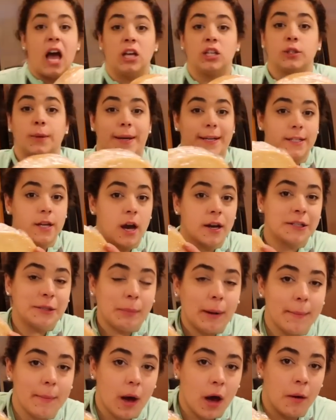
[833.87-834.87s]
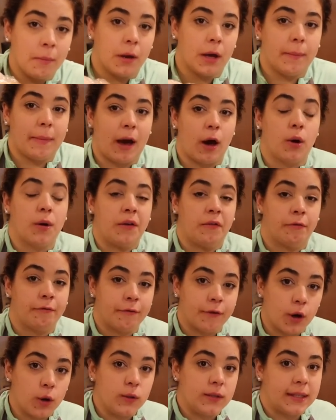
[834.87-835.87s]
So I talked to my mom about
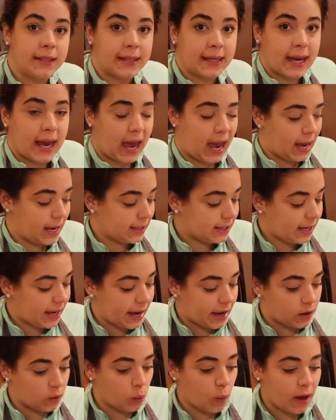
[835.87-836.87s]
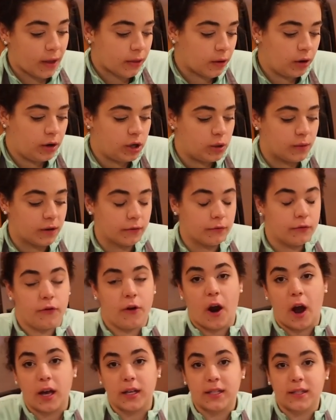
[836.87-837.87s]
frozen cakes and whether you can
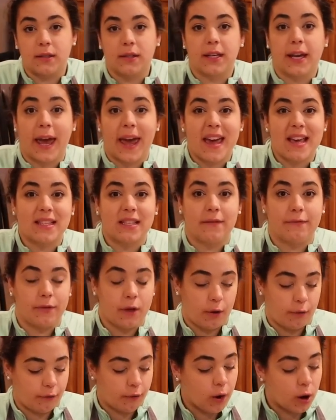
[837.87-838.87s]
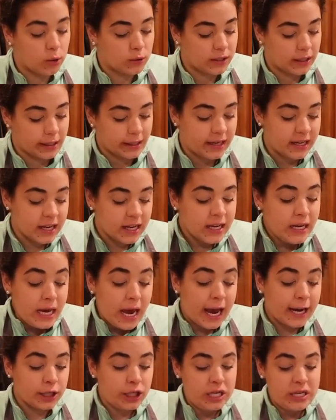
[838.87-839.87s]
frost cakes if they're frozen.
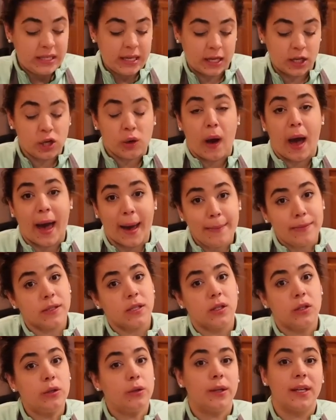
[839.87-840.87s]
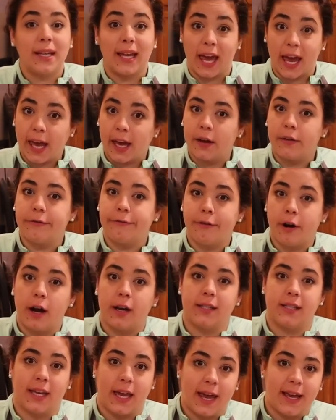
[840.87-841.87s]
And she said you absolutely can
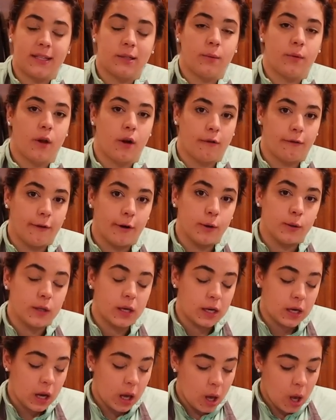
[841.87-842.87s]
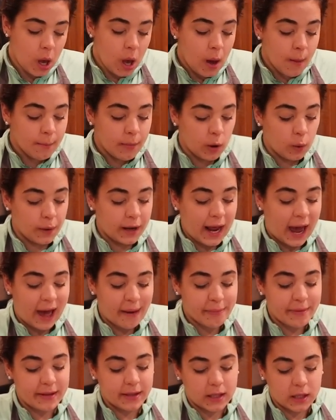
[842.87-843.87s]
frost cakes when they're frozen, but what
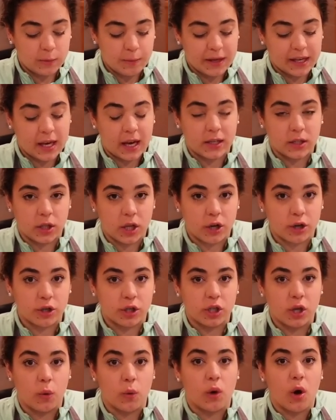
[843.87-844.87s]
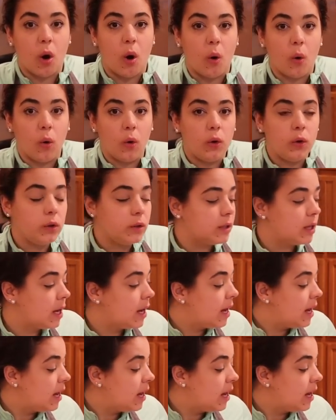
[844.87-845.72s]
happens is because they're so cold,